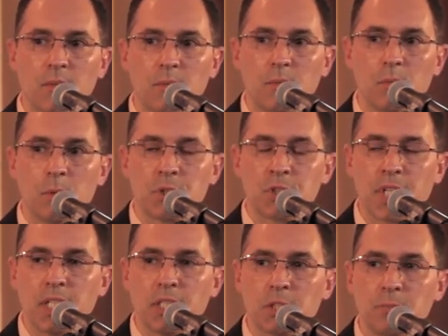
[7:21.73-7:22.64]
which
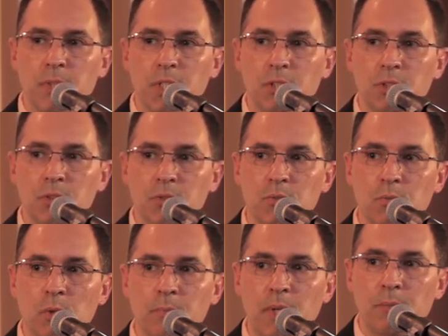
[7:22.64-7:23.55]
challenged me to
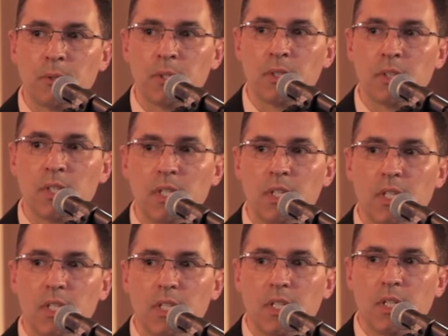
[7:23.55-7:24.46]
remember
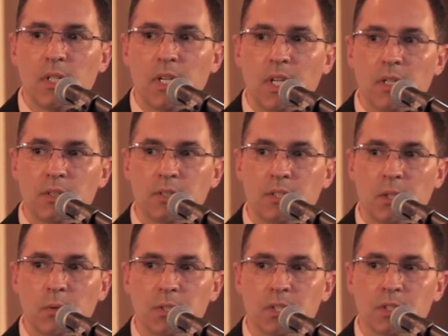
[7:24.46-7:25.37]

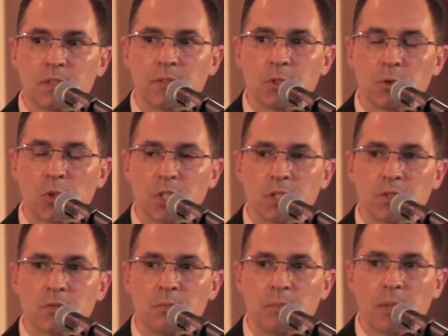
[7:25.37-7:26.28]
sequences of instructions
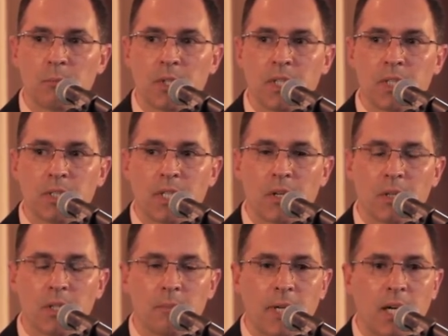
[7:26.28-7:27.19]
from memory and carry
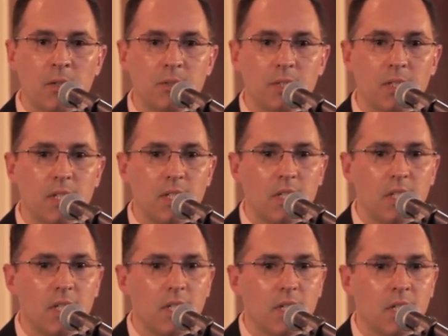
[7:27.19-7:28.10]
them out,
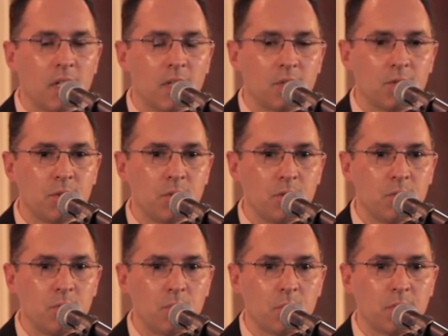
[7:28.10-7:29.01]

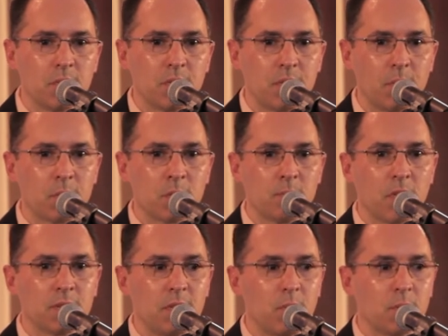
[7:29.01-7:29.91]
to distinguish
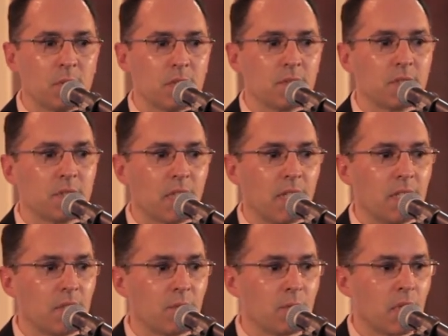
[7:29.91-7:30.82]
among sequences of subtly
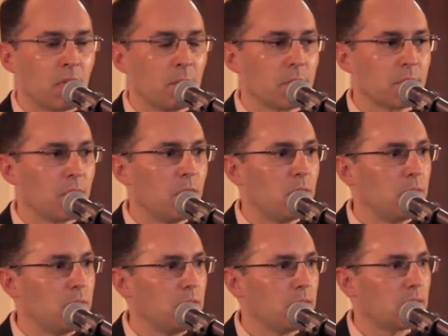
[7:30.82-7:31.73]
different audible
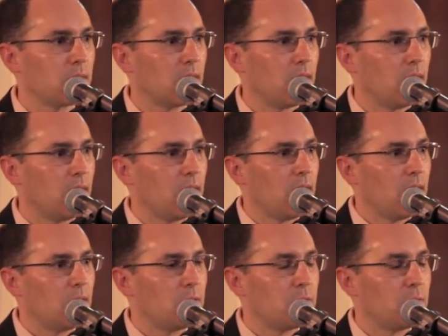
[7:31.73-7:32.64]
tones,
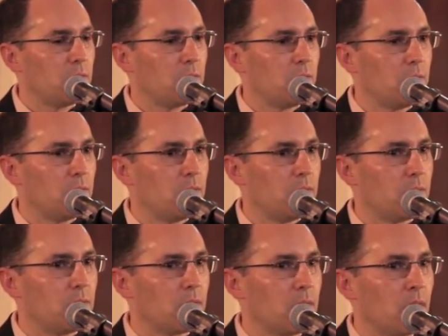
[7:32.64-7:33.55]

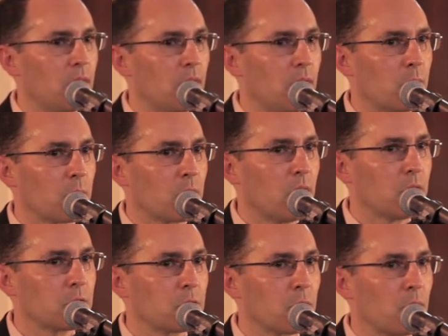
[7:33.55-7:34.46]
to recall
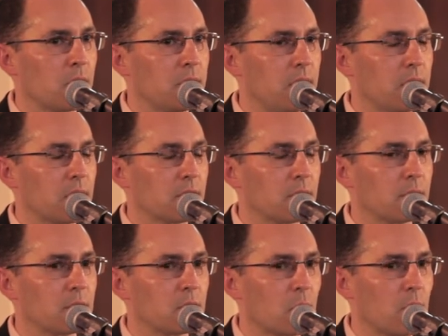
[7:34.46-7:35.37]
details of
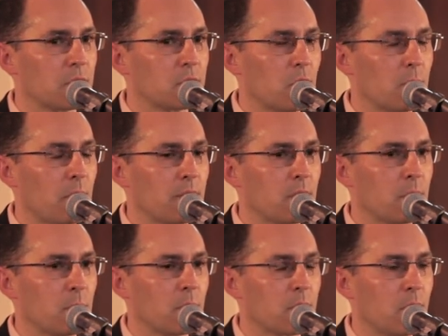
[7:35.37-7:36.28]
stories told by
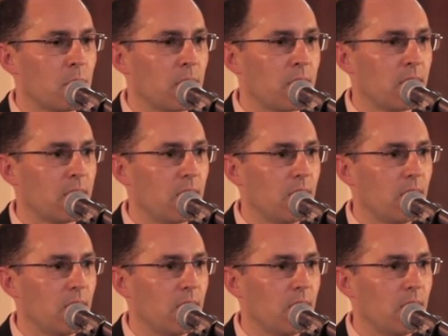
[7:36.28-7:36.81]
verbal recording.